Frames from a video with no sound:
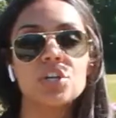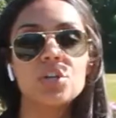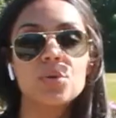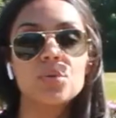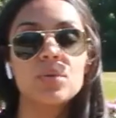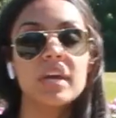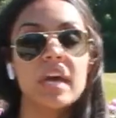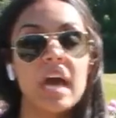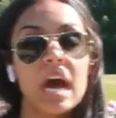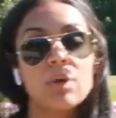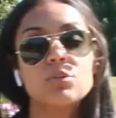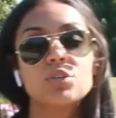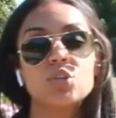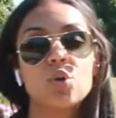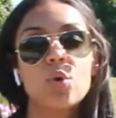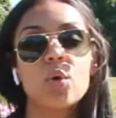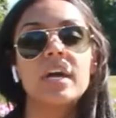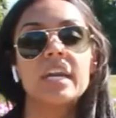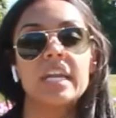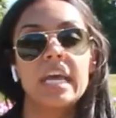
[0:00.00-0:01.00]
Include
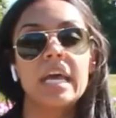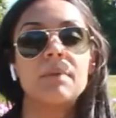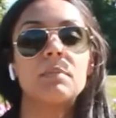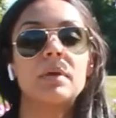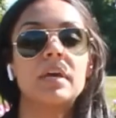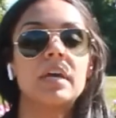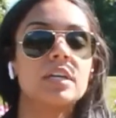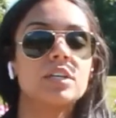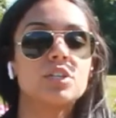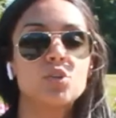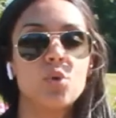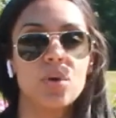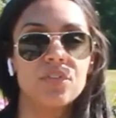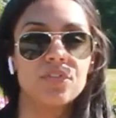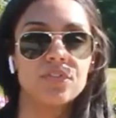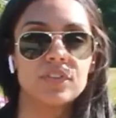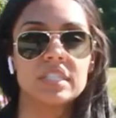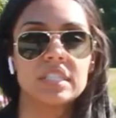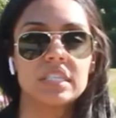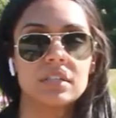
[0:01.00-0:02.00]
outdoor and in indoor
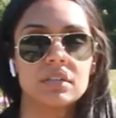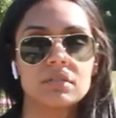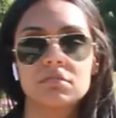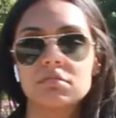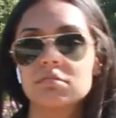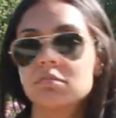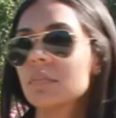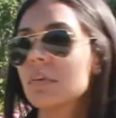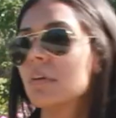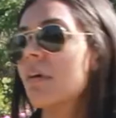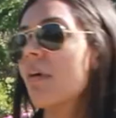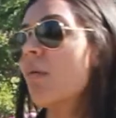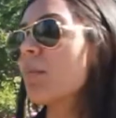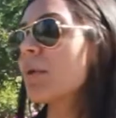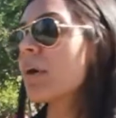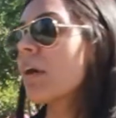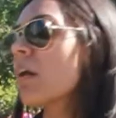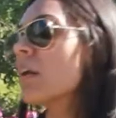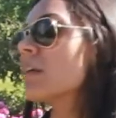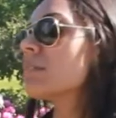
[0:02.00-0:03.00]
facility. Oh
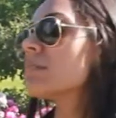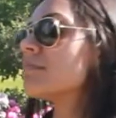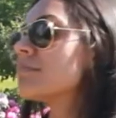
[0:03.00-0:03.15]
my God.